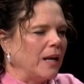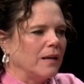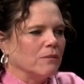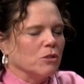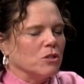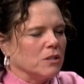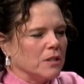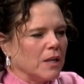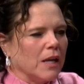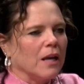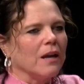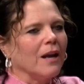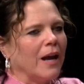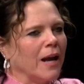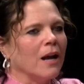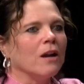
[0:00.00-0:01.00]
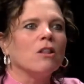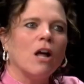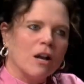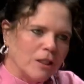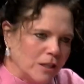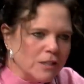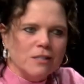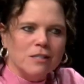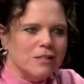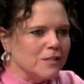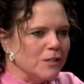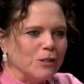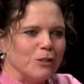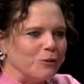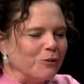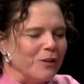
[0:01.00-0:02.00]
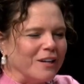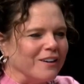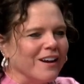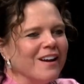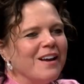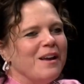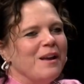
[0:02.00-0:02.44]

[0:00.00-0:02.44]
It was just like, I got a lot of lists to do here.